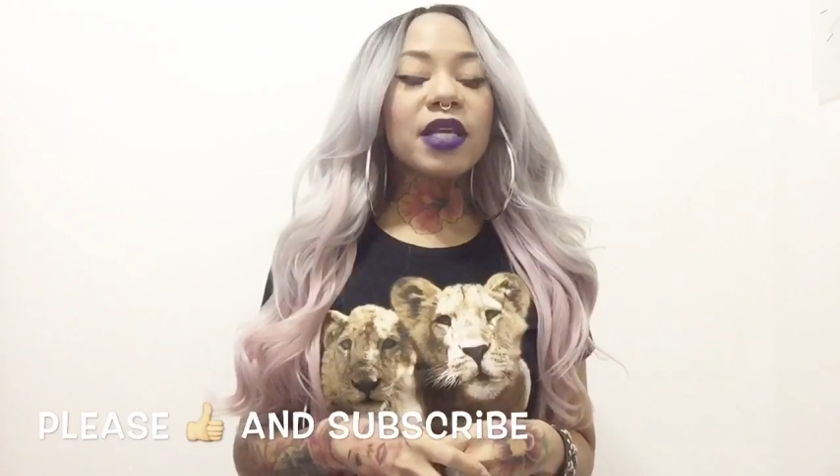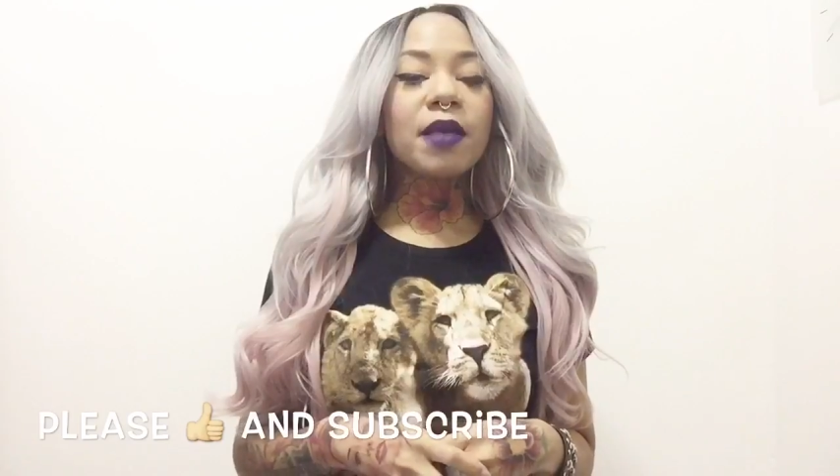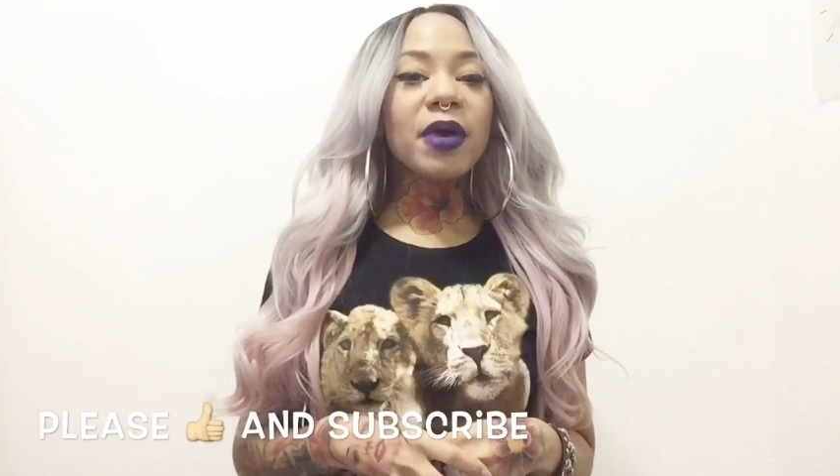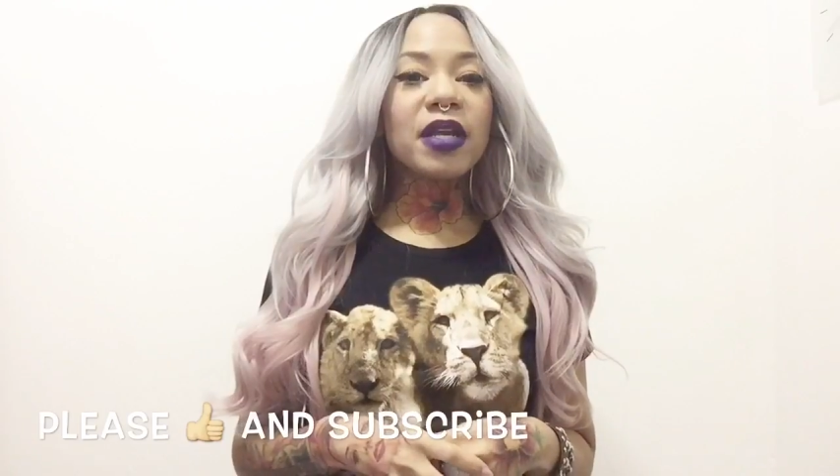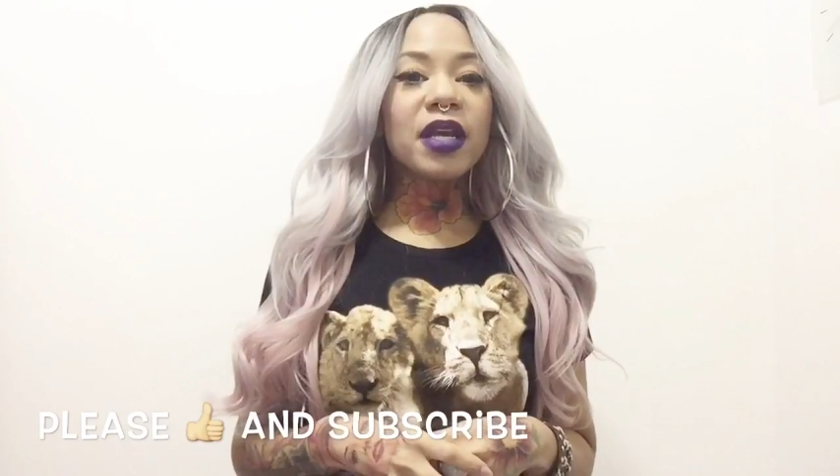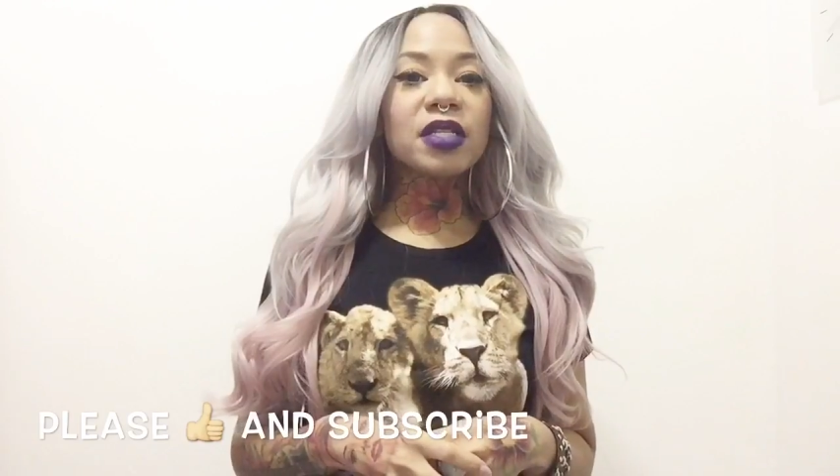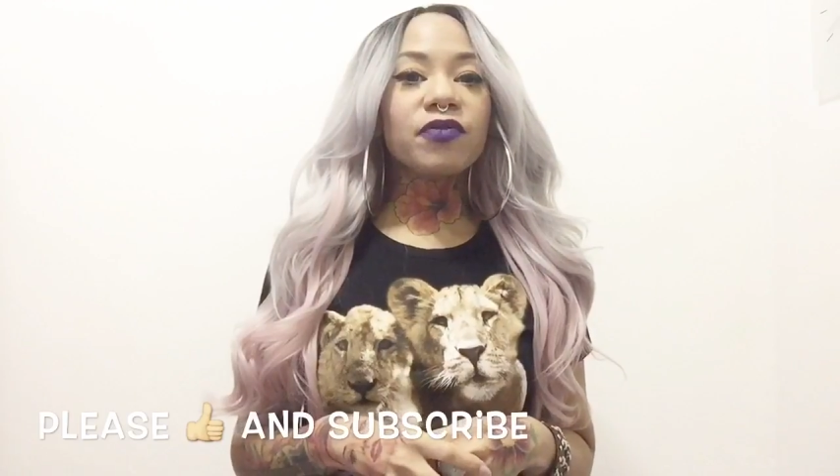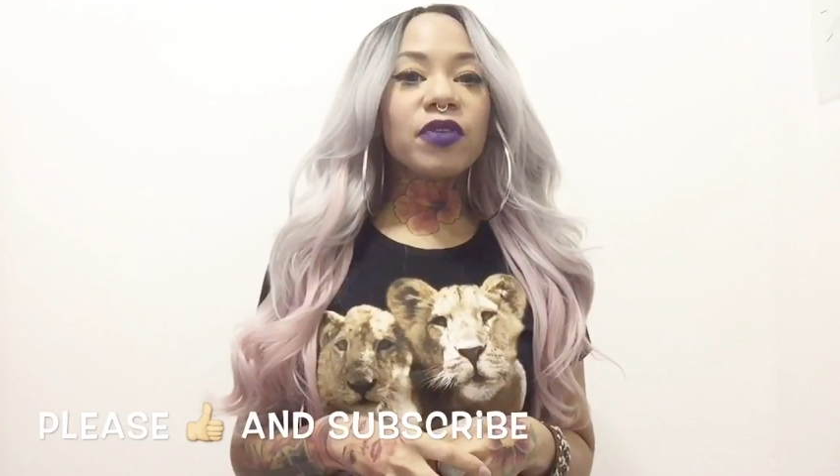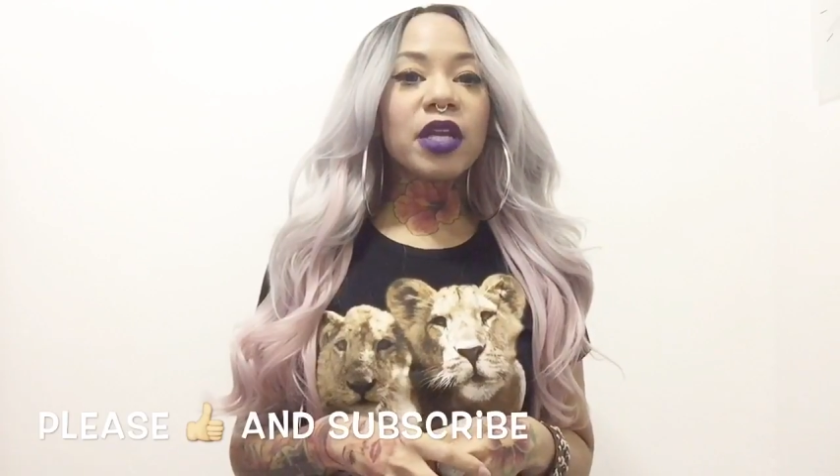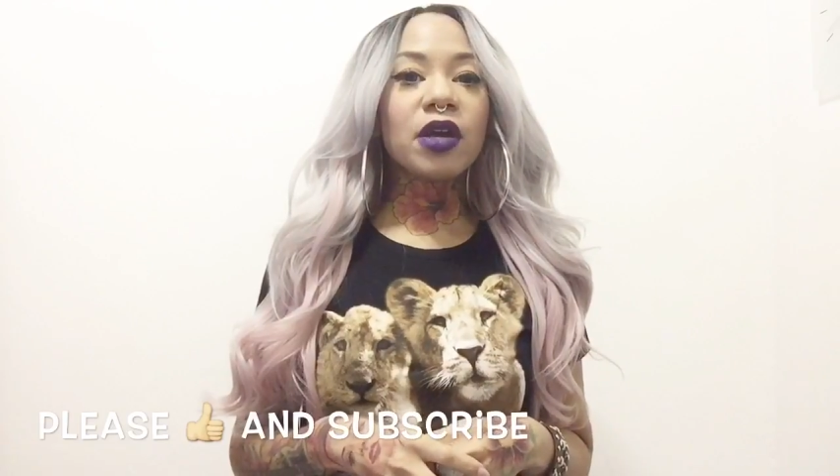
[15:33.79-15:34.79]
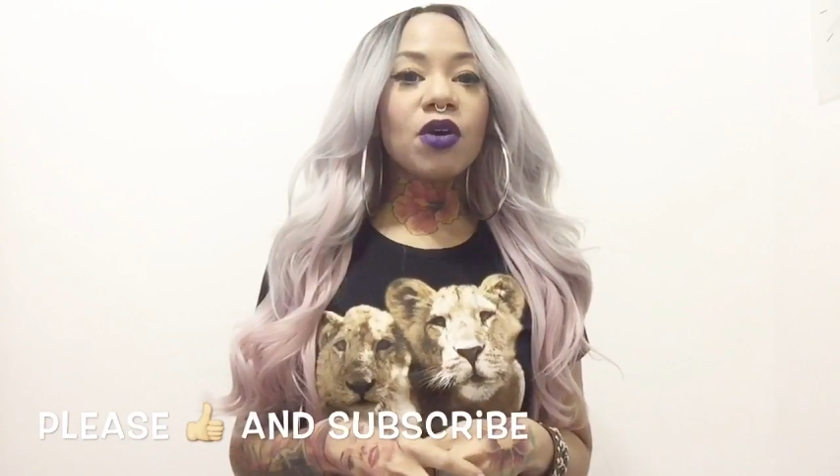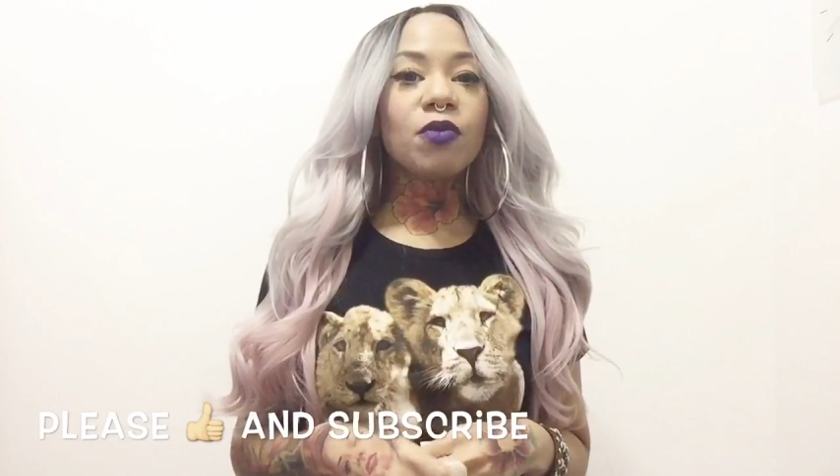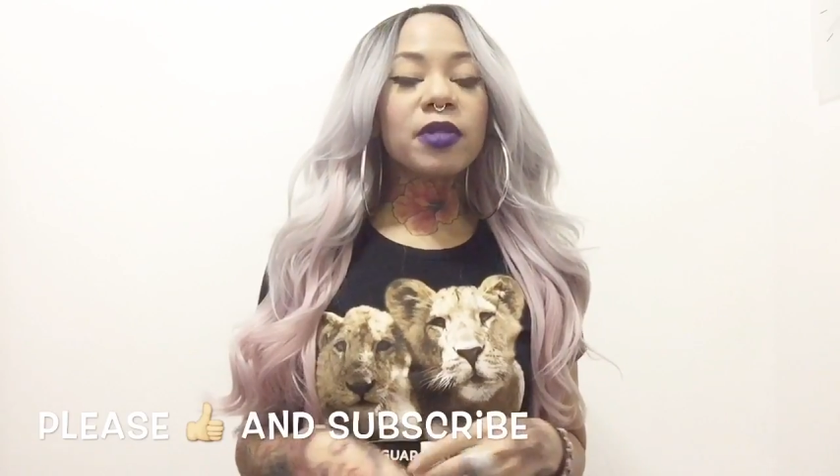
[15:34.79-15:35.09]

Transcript: in my next video.